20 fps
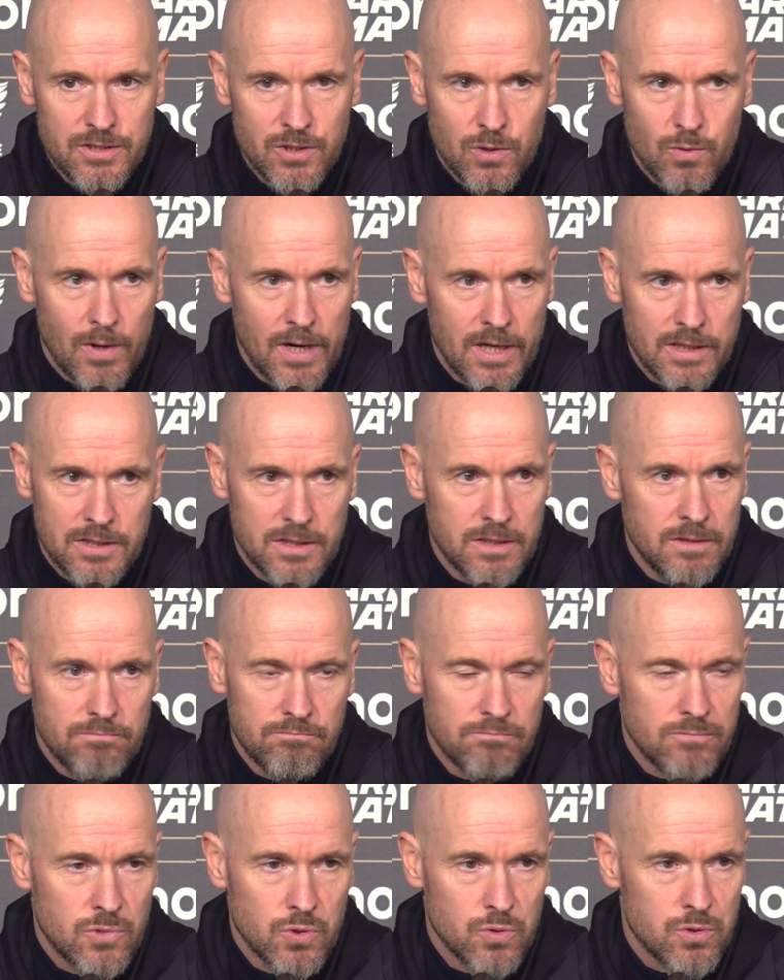the quality
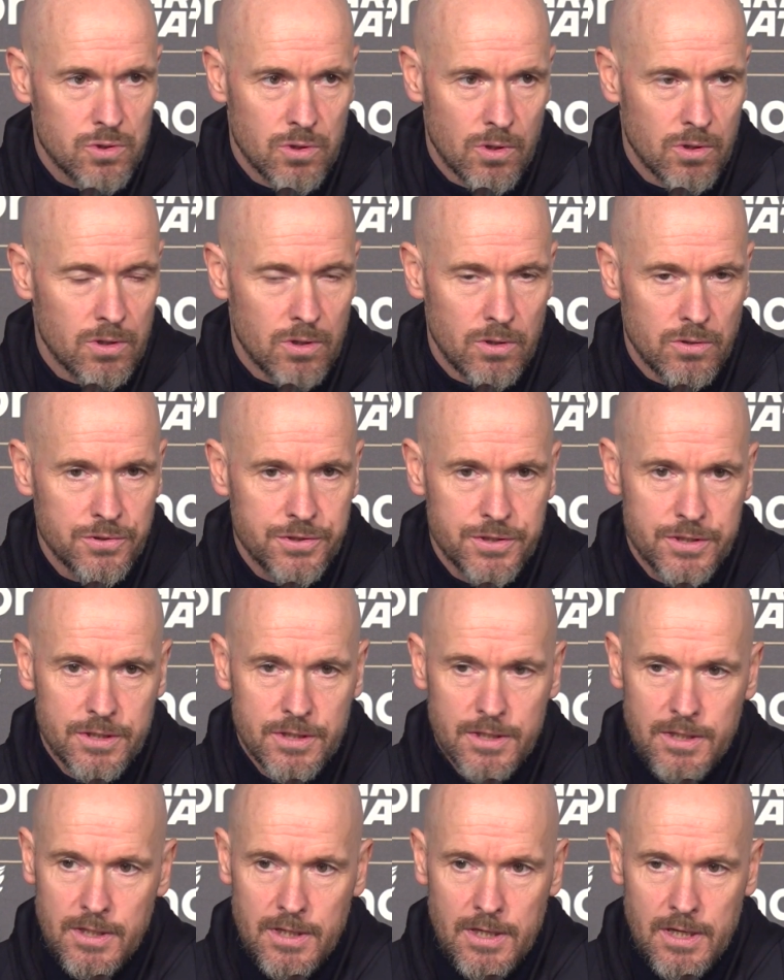to score goals.